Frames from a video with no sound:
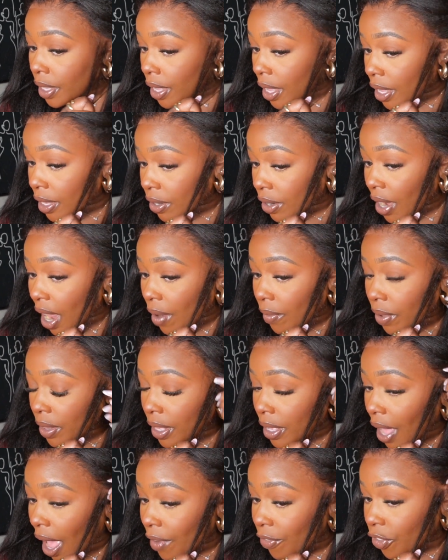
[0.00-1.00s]
And you're not
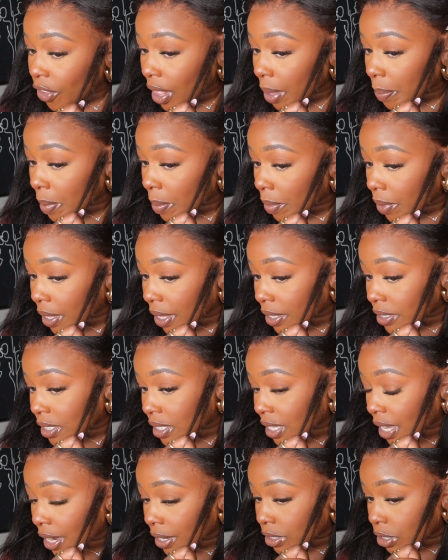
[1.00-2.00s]
really, I feel like people get
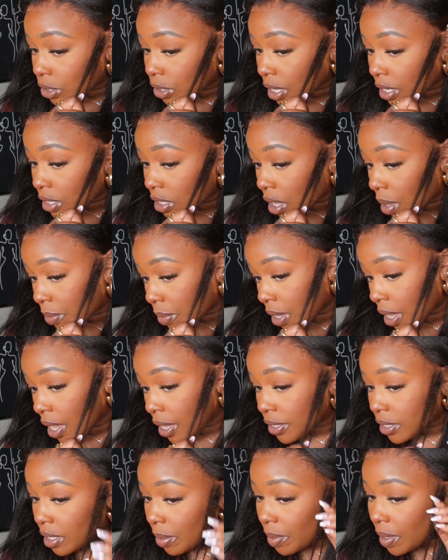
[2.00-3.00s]
scared because I'm
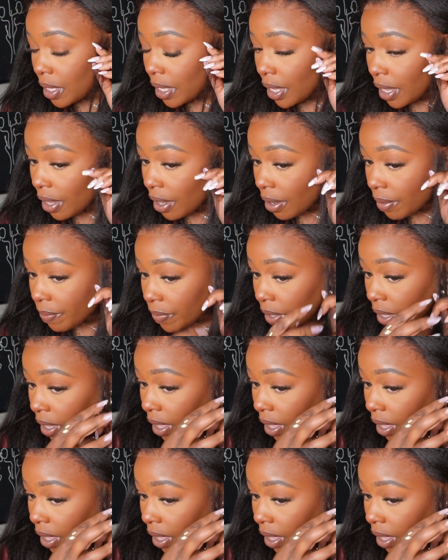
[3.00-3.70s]
cutting some of the hair.